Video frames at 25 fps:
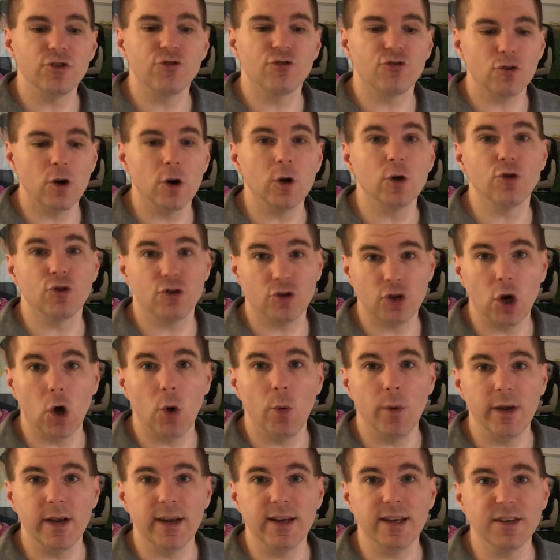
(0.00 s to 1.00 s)
strong
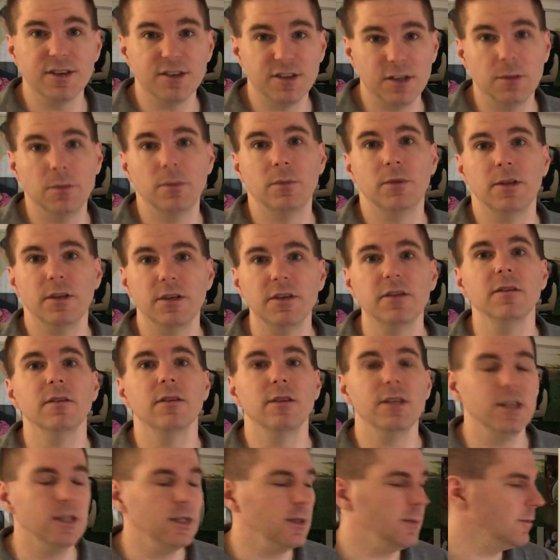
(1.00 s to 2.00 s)
showing against some decent
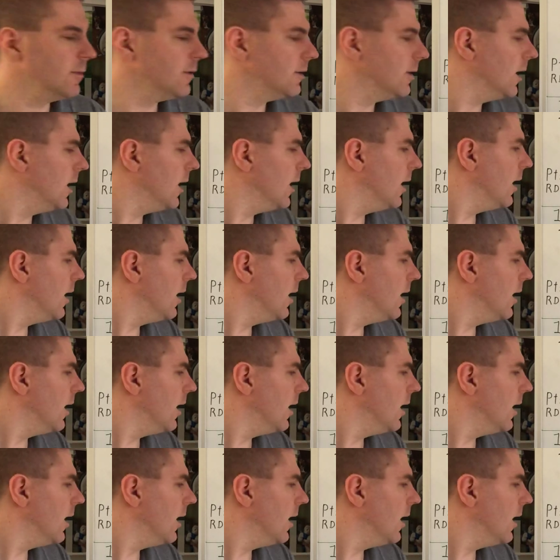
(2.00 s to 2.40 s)
teams